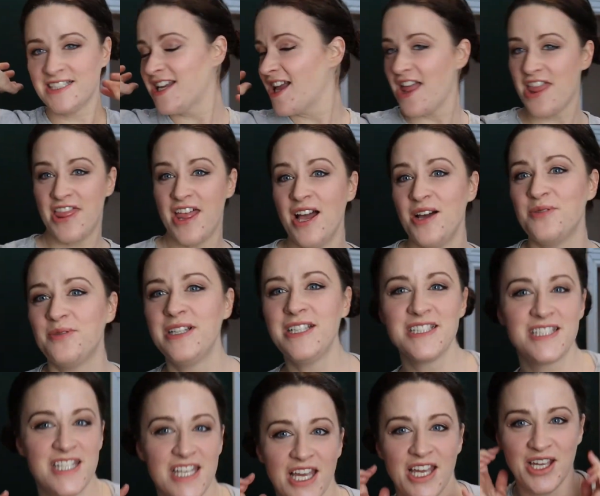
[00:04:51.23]
And that will
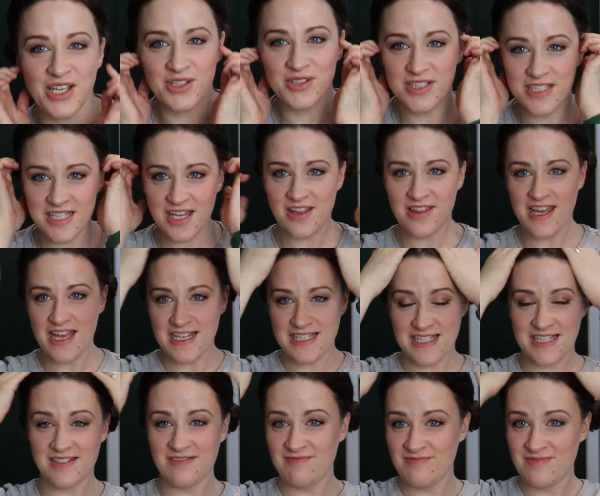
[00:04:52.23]
do. So
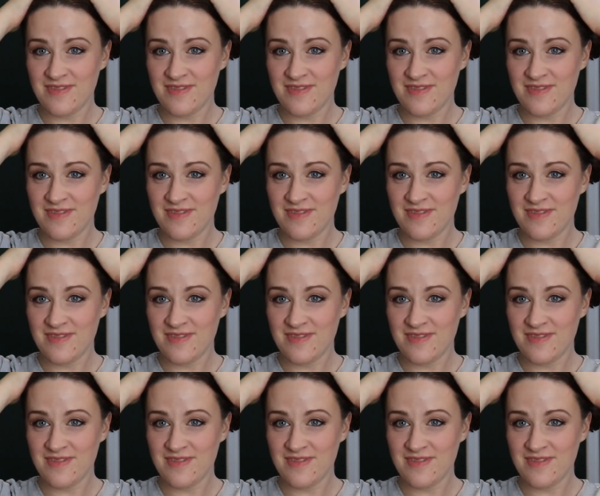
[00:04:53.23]
that's